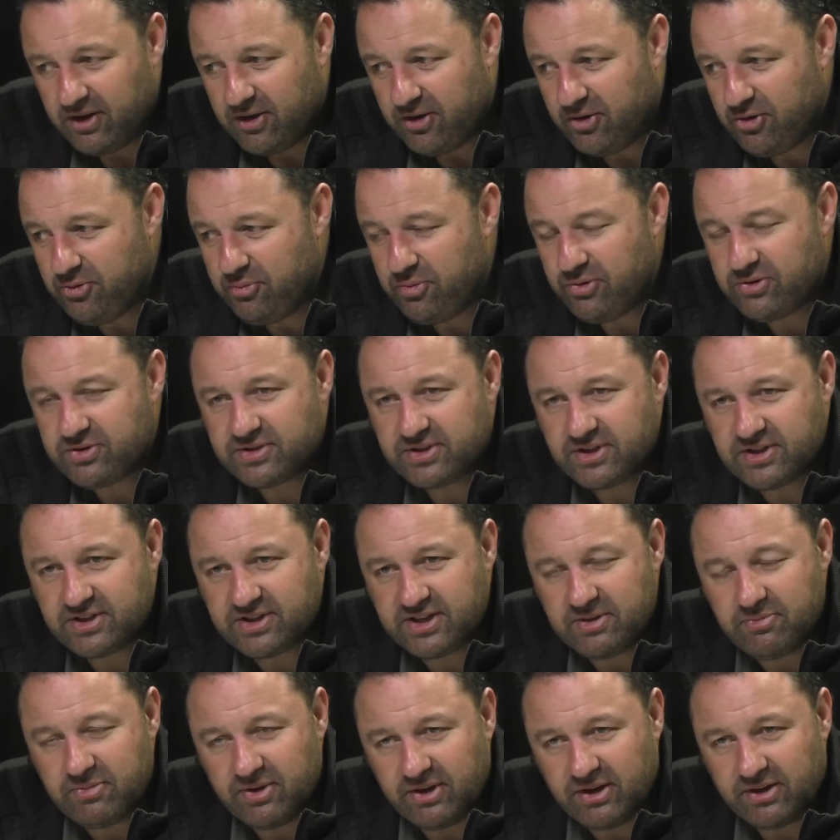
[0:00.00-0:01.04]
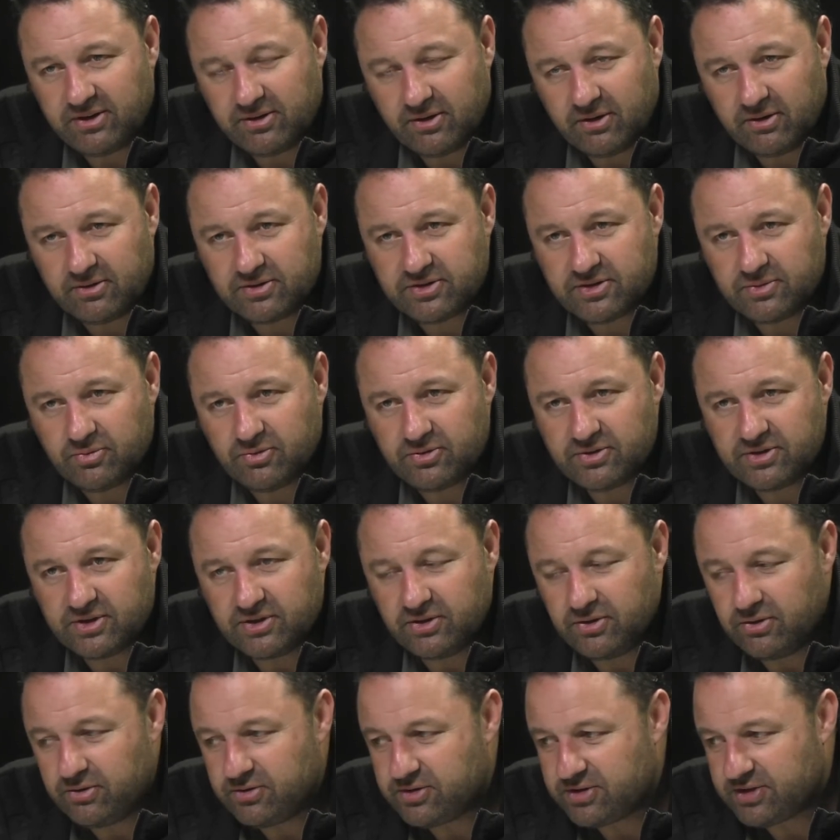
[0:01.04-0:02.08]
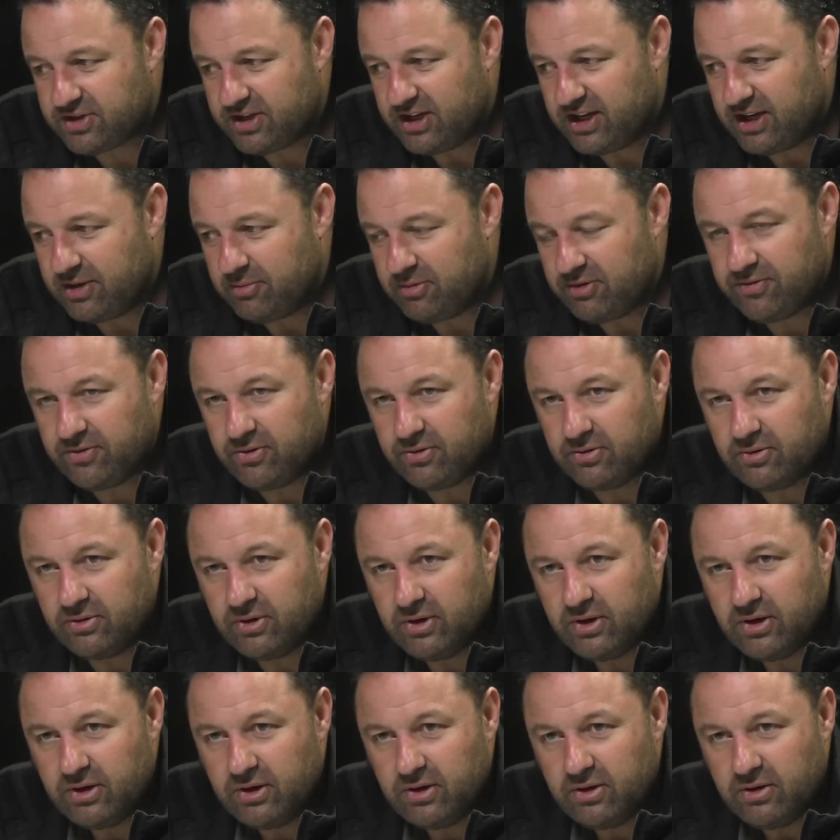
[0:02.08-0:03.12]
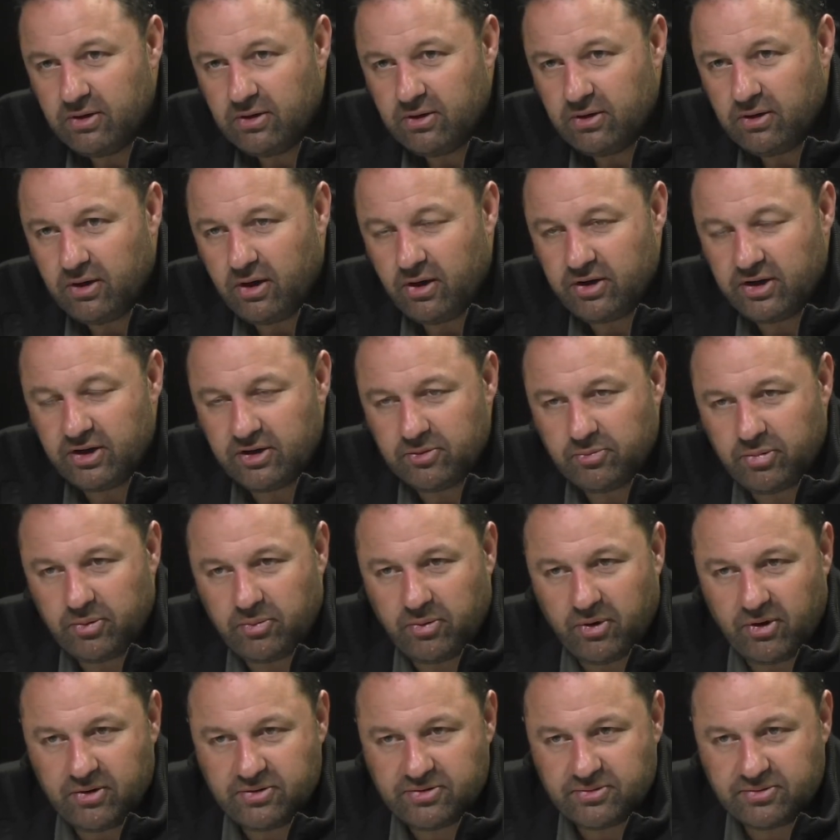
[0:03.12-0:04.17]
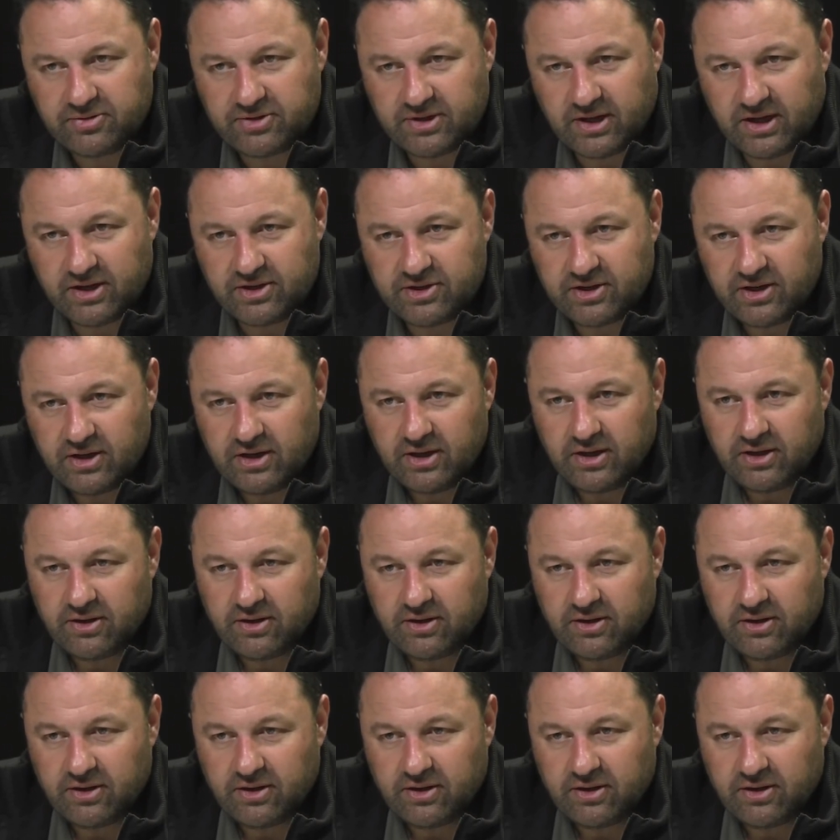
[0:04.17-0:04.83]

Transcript: Who puts $60 million towards a new scheme if you're only in a proposal stage?